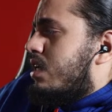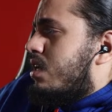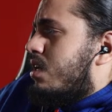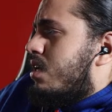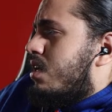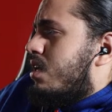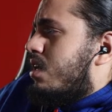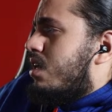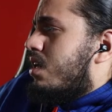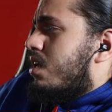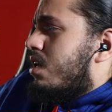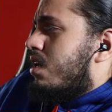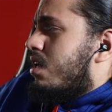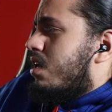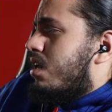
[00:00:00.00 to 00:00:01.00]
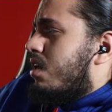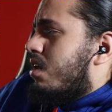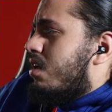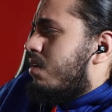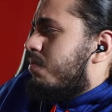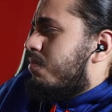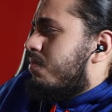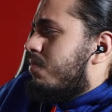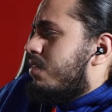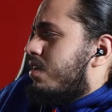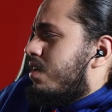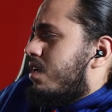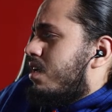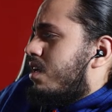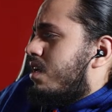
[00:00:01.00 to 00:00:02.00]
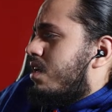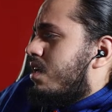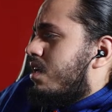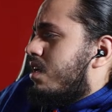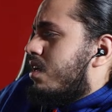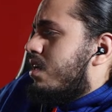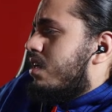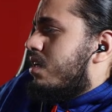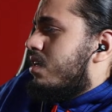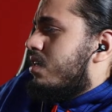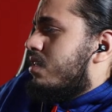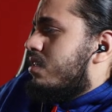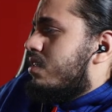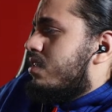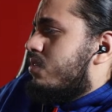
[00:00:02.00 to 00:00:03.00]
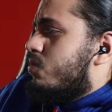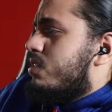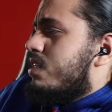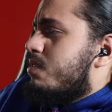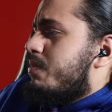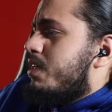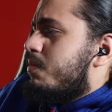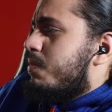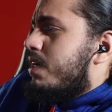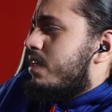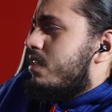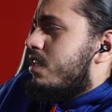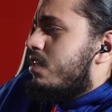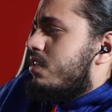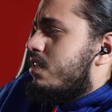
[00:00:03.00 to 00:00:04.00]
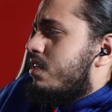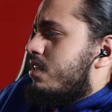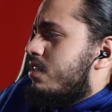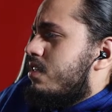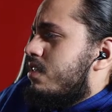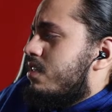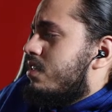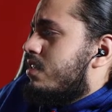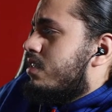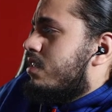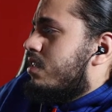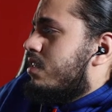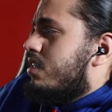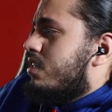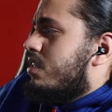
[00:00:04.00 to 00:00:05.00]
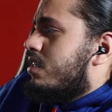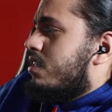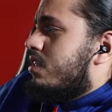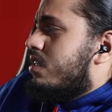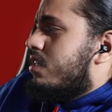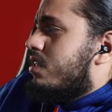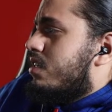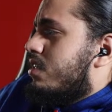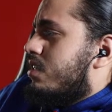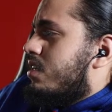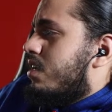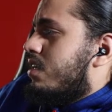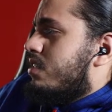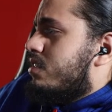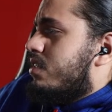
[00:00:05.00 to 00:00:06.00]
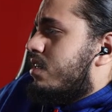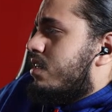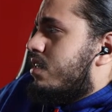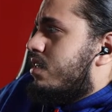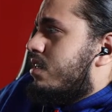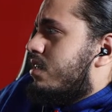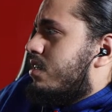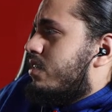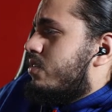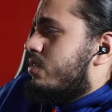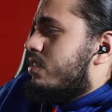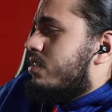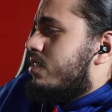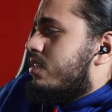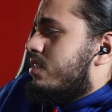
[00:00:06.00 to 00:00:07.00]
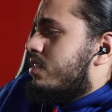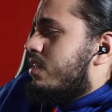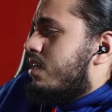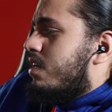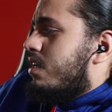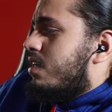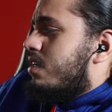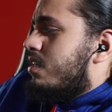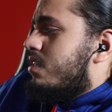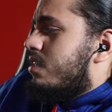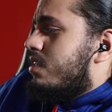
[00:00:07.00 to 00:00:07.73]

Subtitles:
Aw, man. Was that somebody's body down there? That's not good. Where's this at?